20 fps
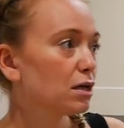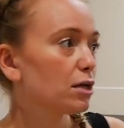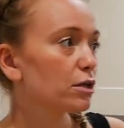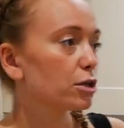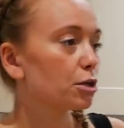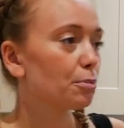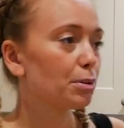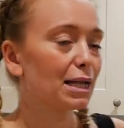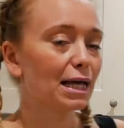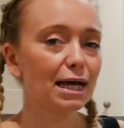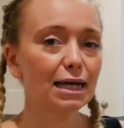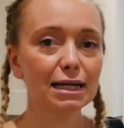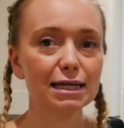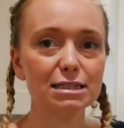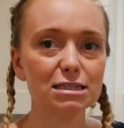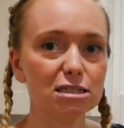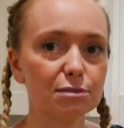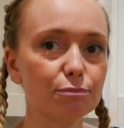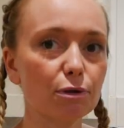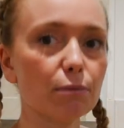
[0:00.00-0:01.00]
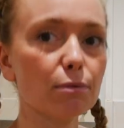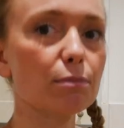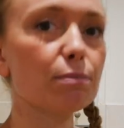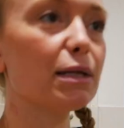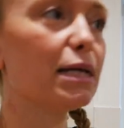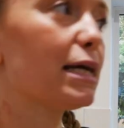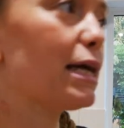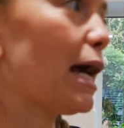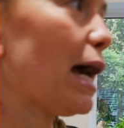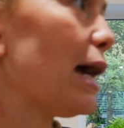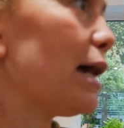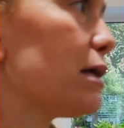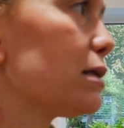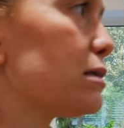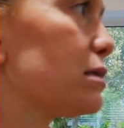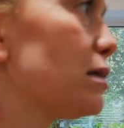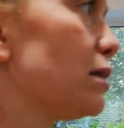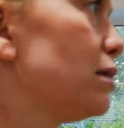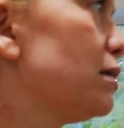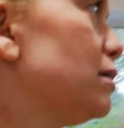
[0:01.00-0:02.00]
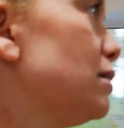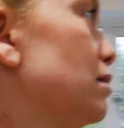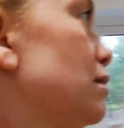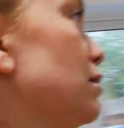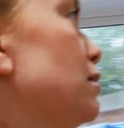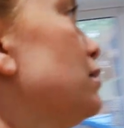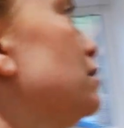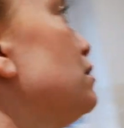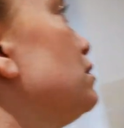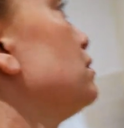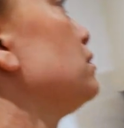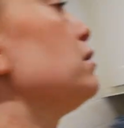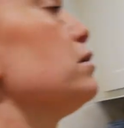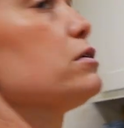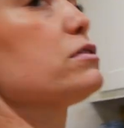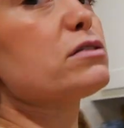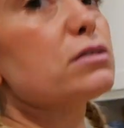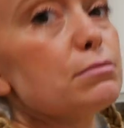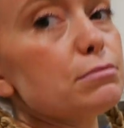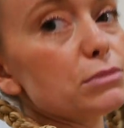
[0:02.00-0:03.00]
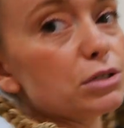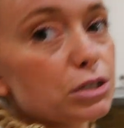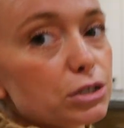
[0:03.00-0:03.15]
The plan is to probably get some